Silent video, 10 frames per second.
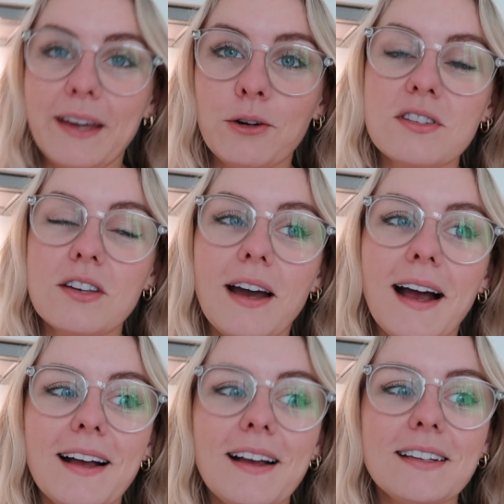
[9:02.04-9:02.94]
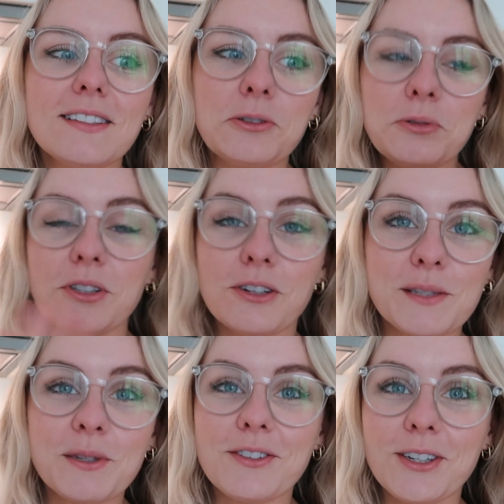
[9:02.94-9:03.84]
They also had all the
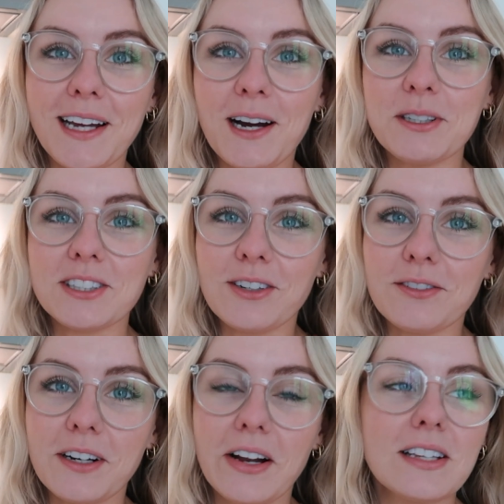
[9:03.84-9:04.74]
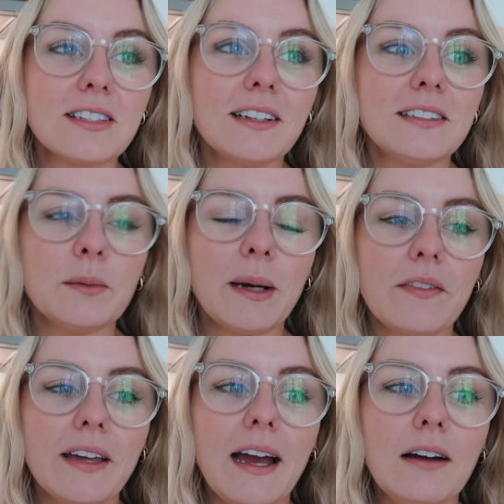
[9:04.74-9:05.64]
Christmas food out, which I got very excited
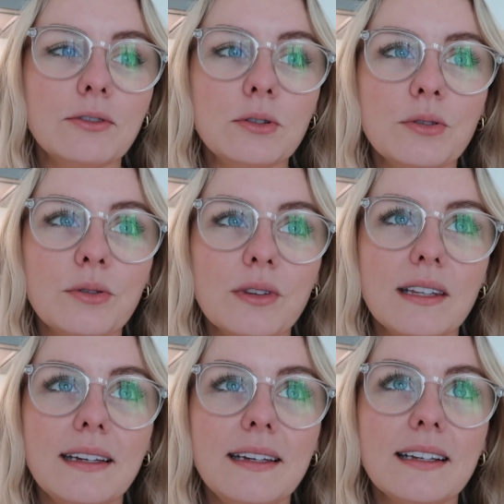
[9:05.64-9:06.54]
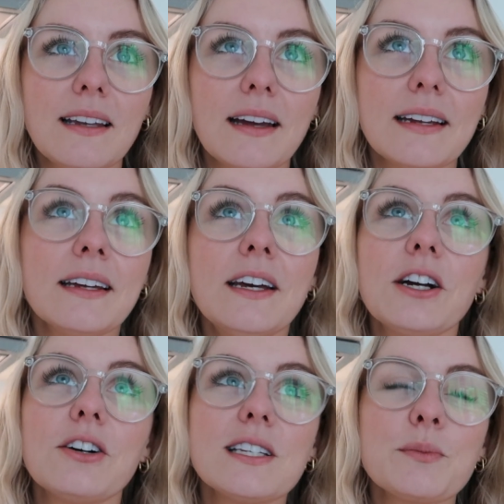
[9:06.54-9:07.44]
about. They have all the like
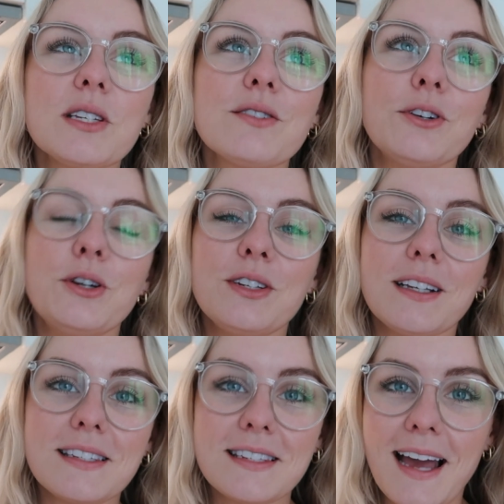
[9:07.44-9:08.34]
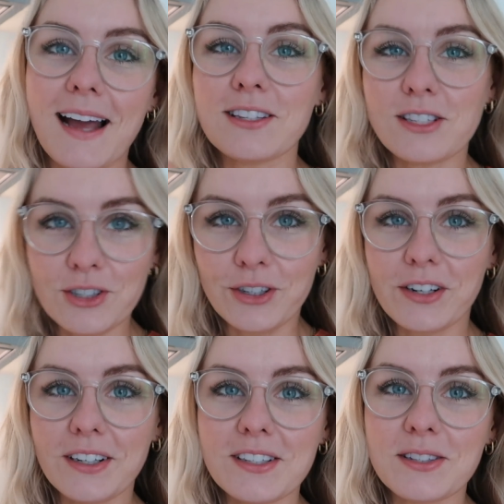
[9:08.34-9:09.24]
Christmas food and snacks and
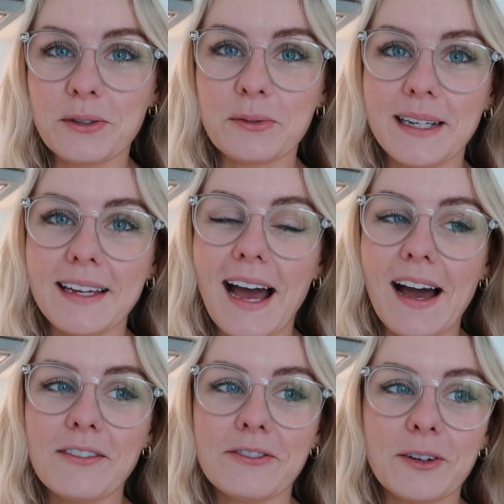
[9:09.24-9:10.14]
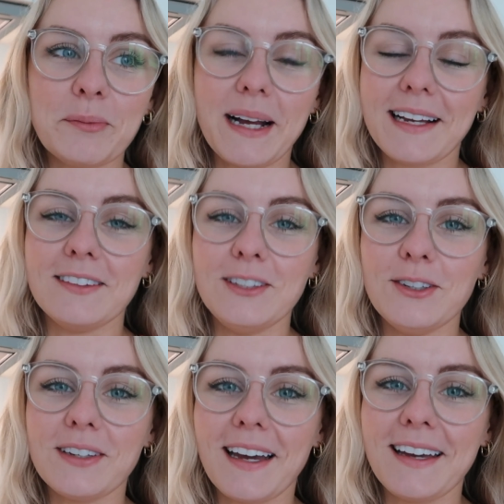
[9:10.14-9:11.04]
chocolates that we have from back in
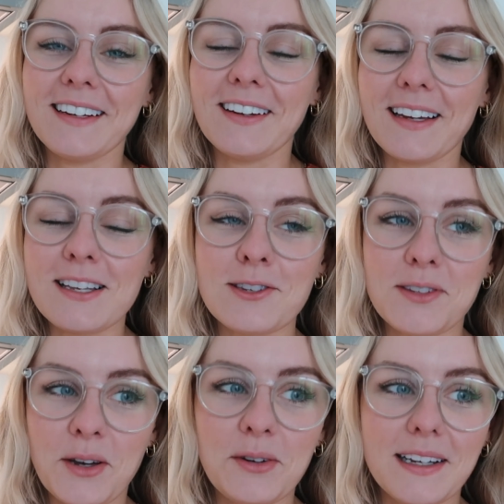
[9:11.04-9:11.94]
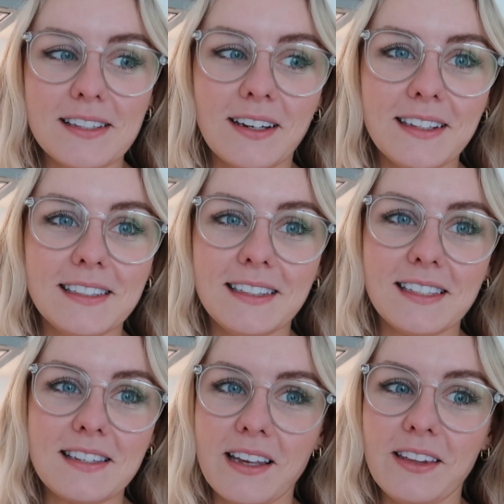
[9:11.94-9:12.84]
the UK, and I get so excited
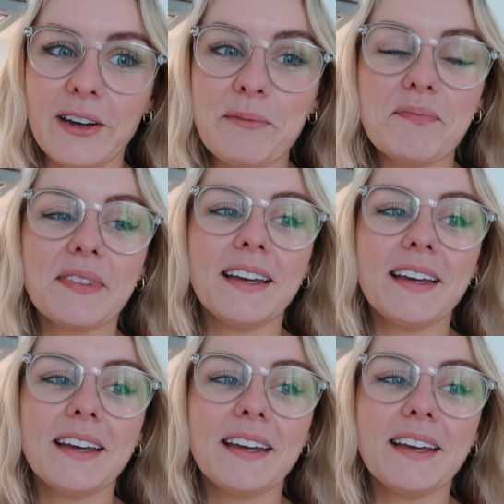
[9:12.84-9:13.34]
to see them.